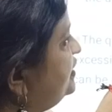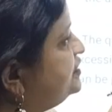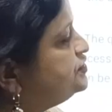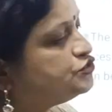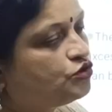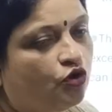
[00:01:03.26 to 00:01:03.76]

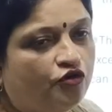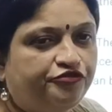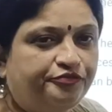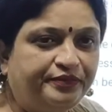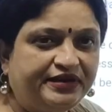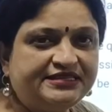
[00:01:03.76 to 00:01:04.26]
needs of
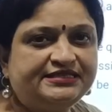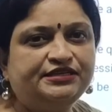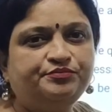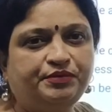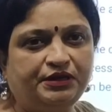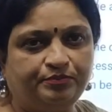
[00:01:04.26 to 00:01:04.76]

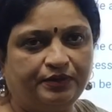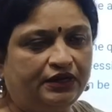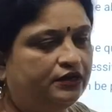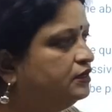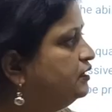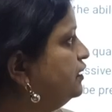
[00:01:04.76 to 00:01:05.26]
present
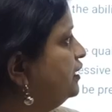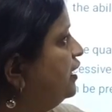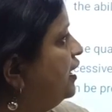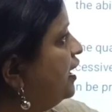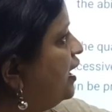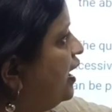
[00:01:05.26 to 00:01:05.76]
people
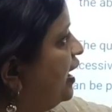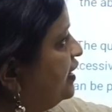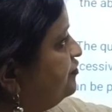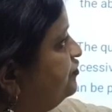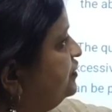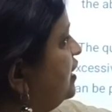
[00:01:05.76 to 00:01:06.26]
and